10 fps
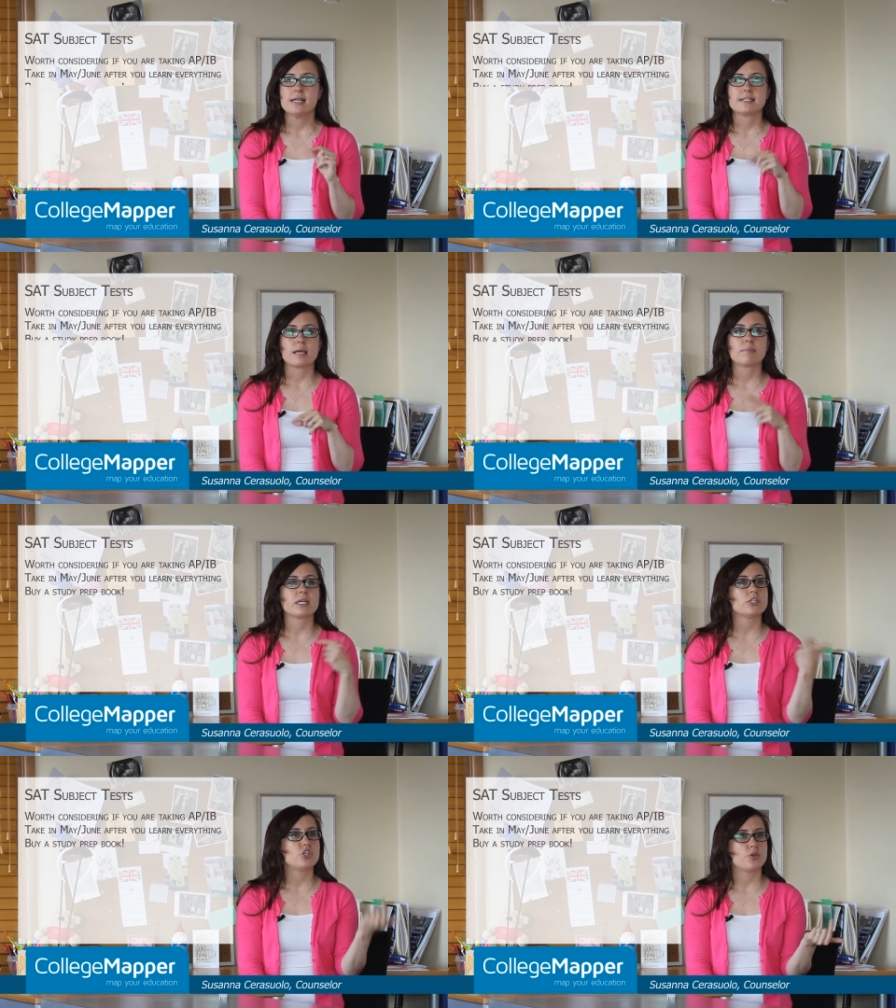Same
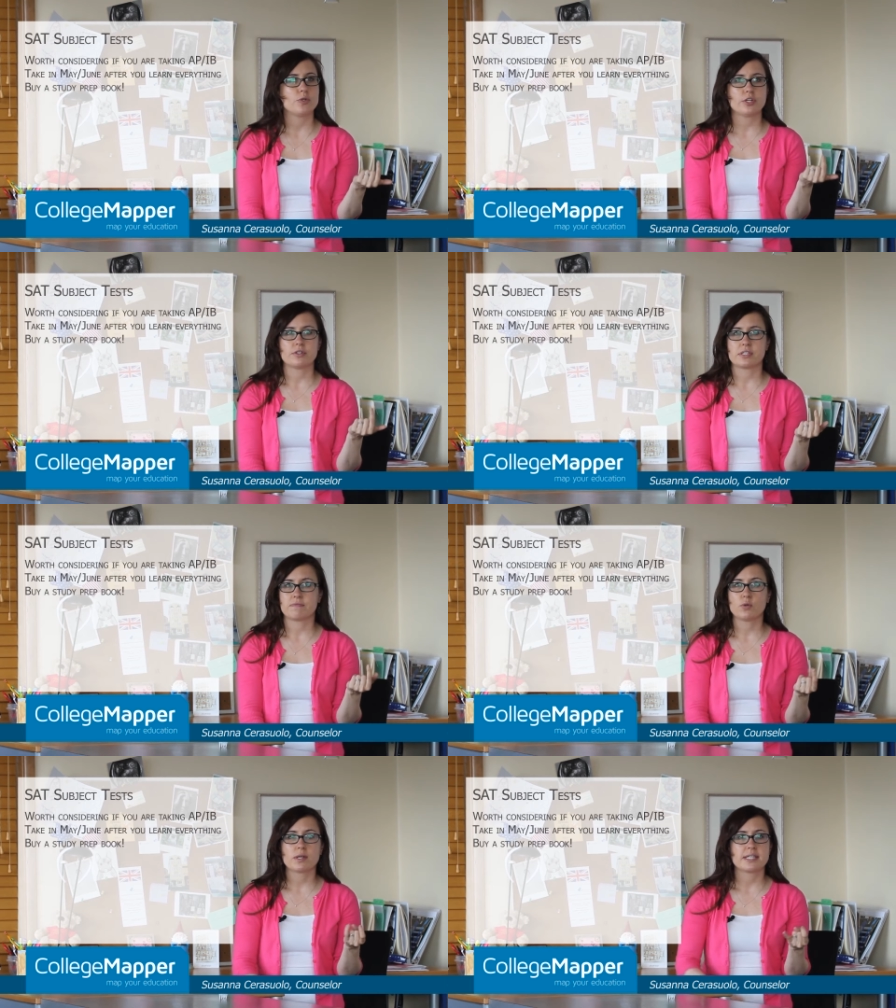thing juniors.
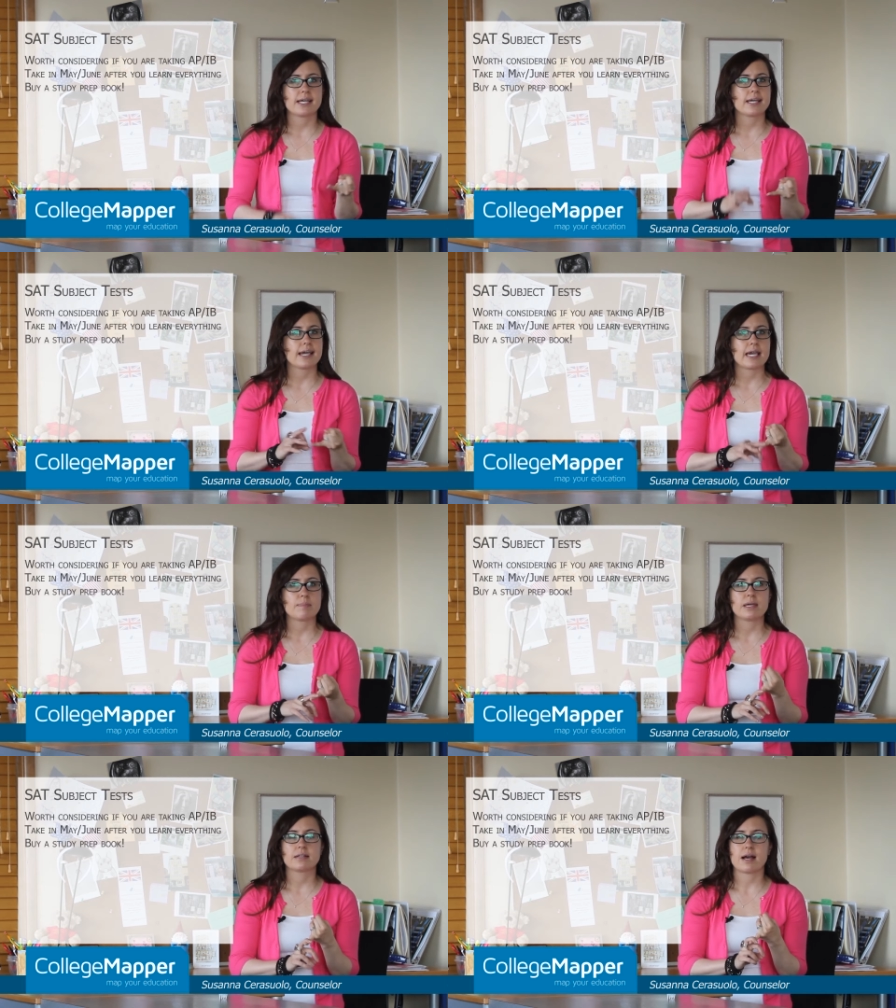If you are taking
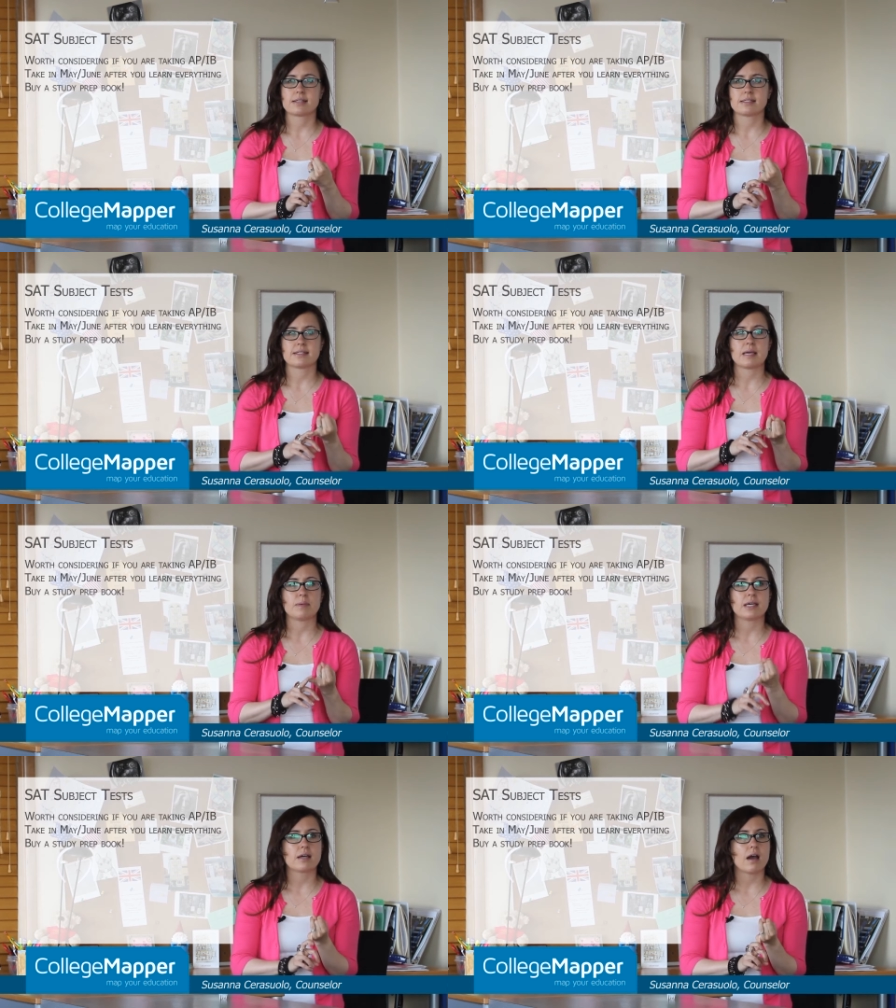AP classes,
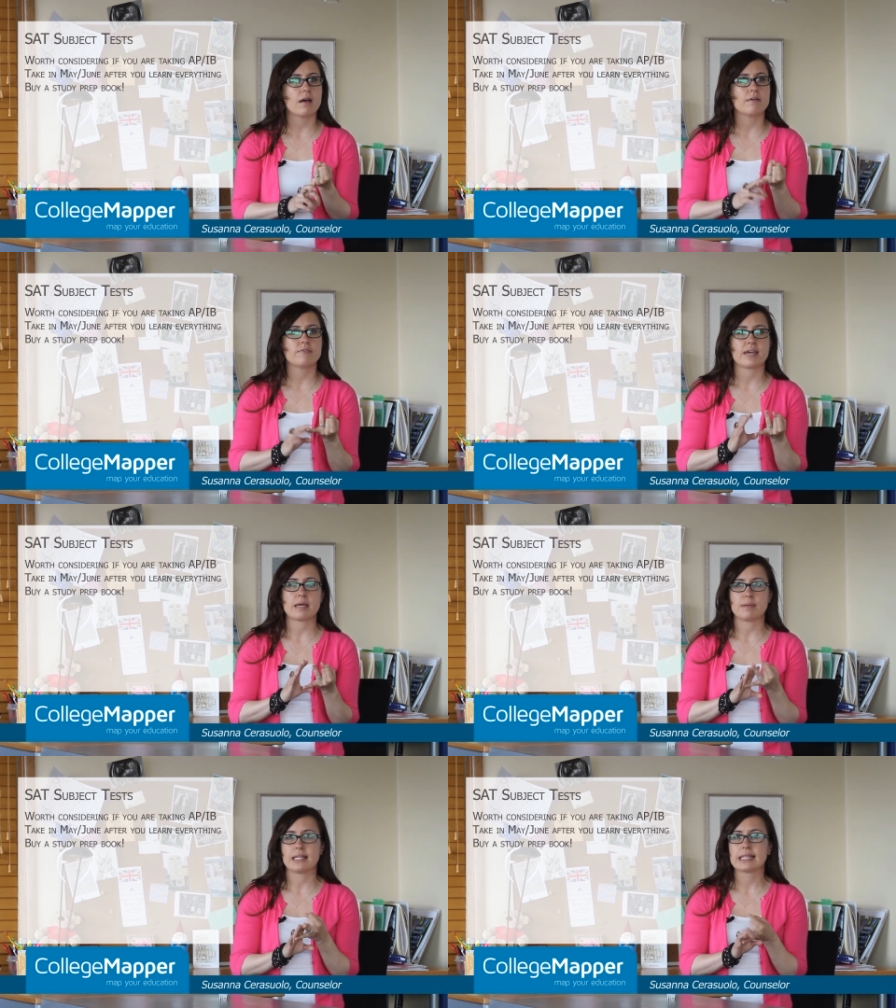AP Gov,
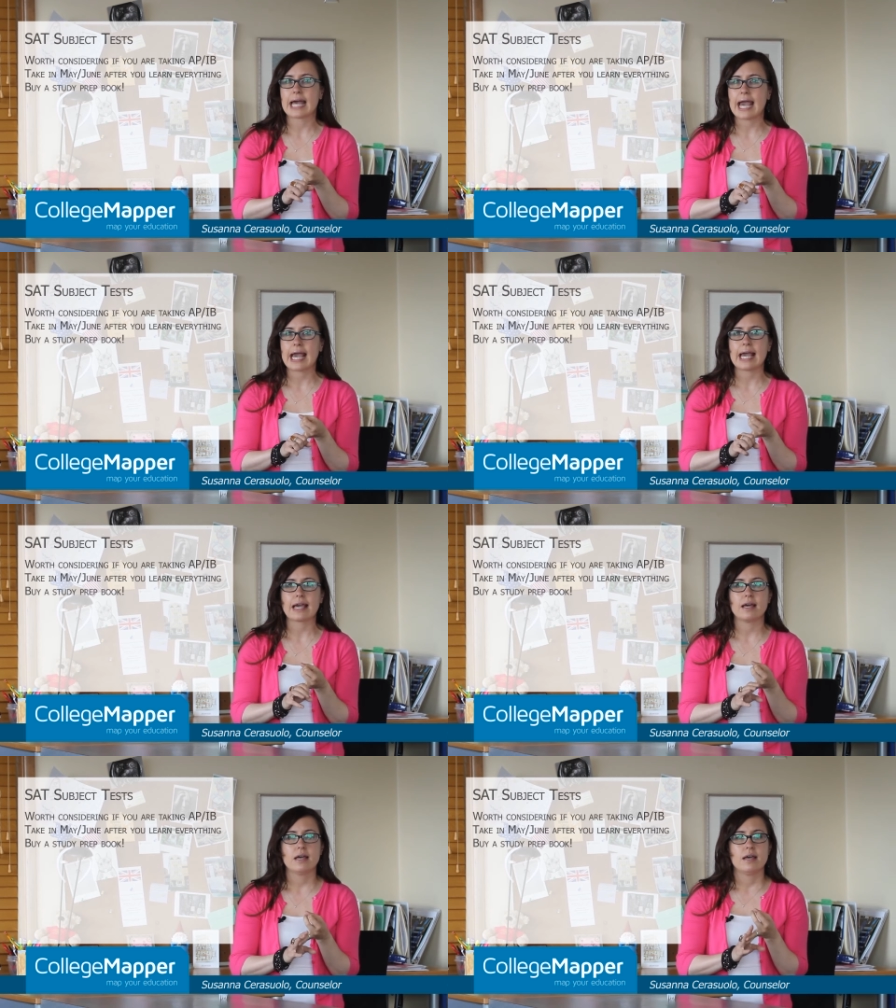AP Lang,